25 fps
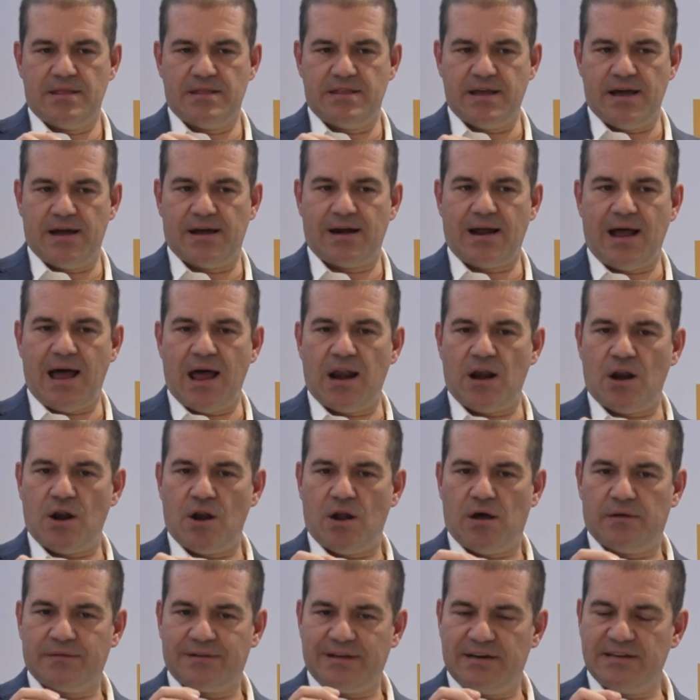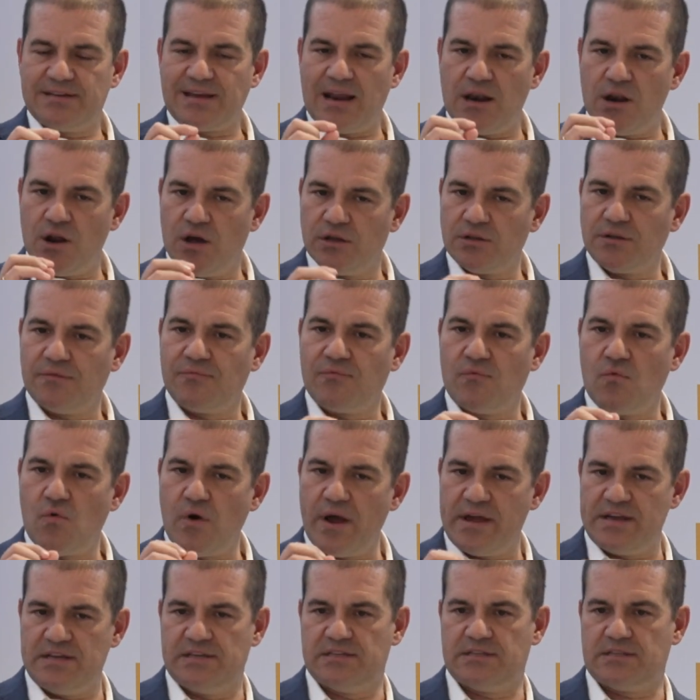there is a lot of
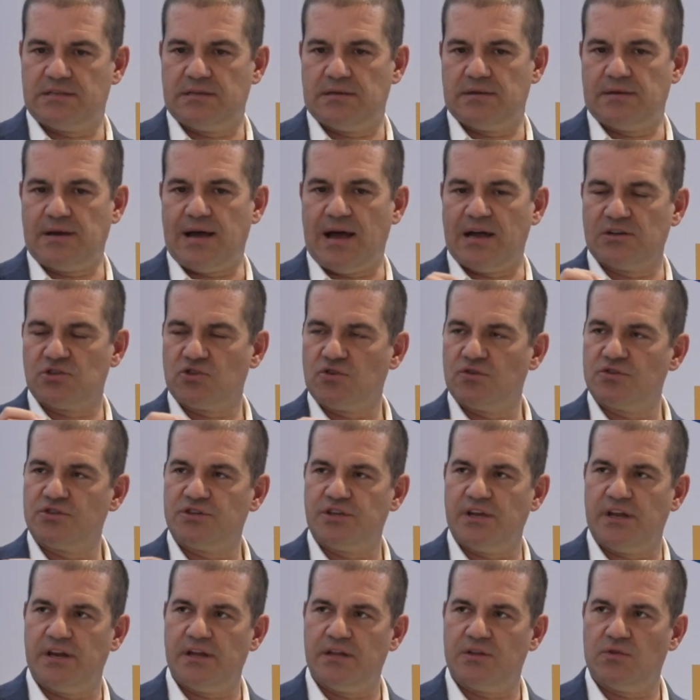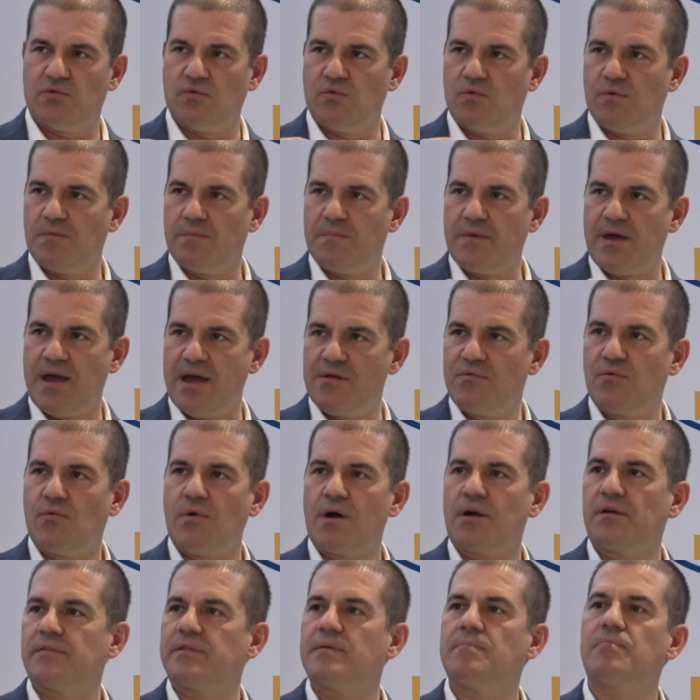waste associated to every
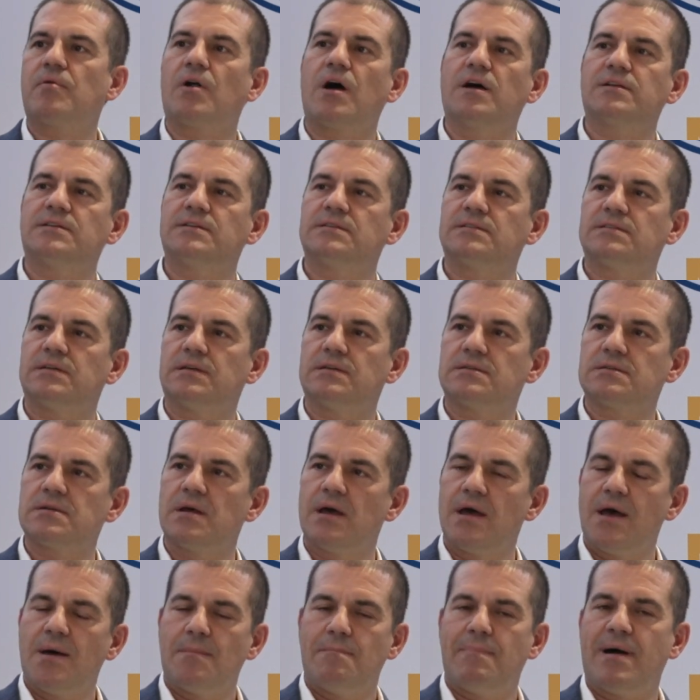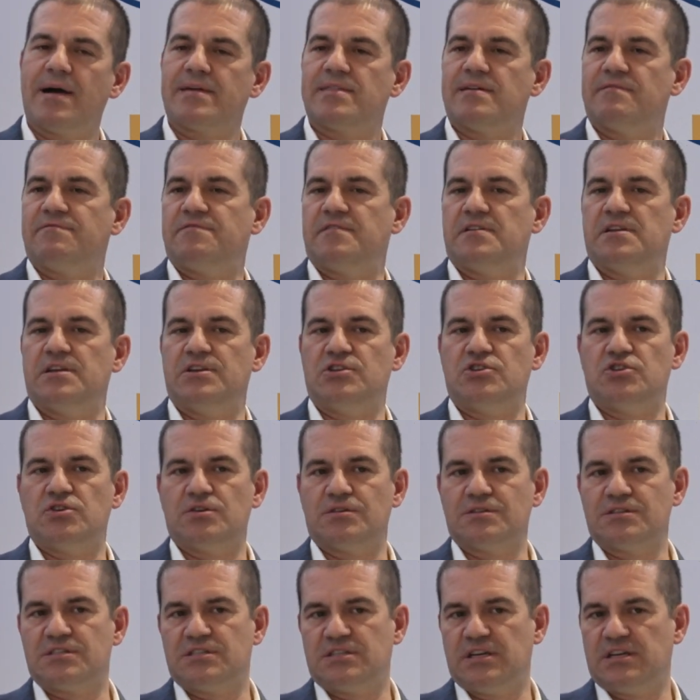one of the processes. By
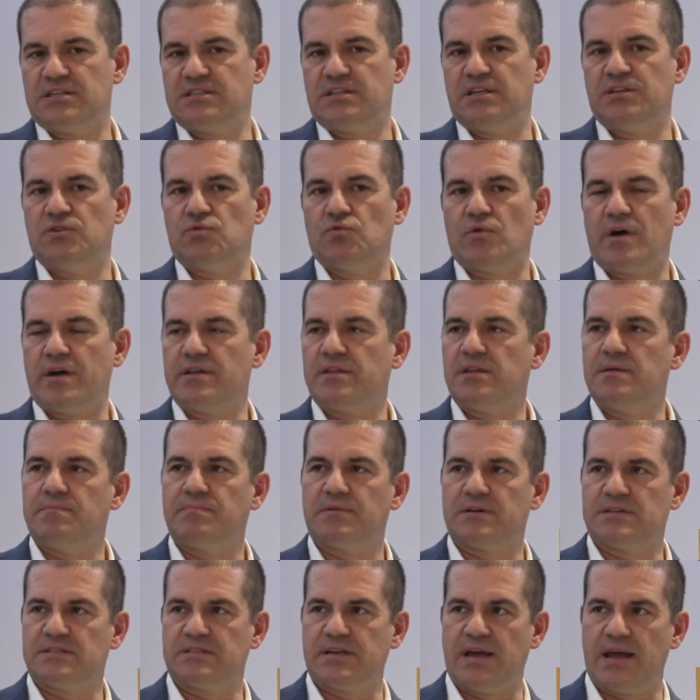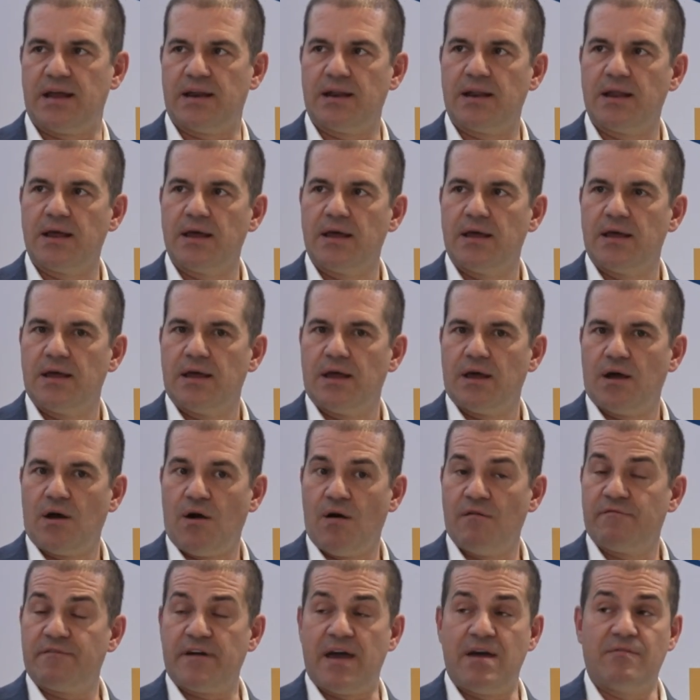definition, 60 to 80%
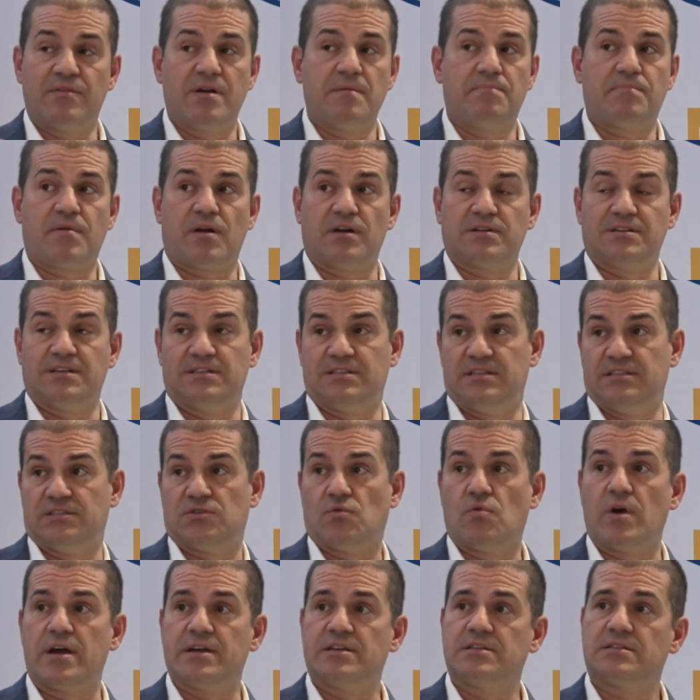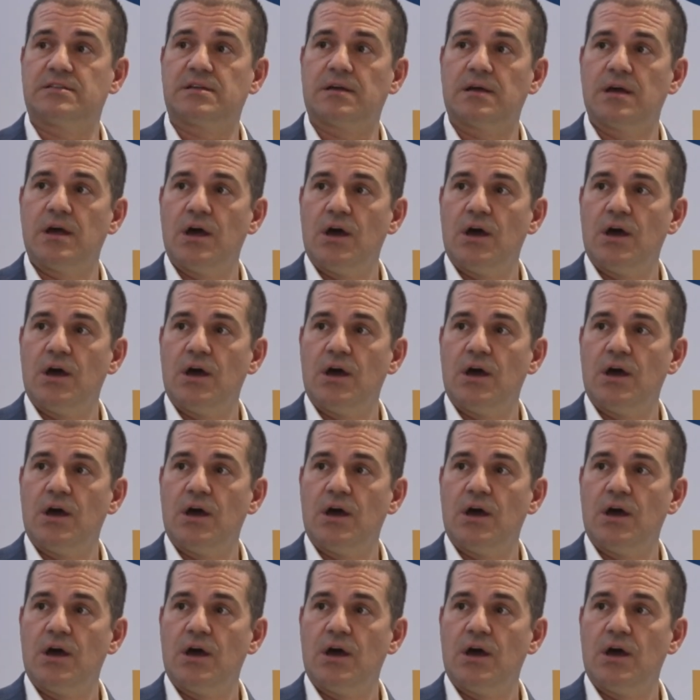of every process is waste.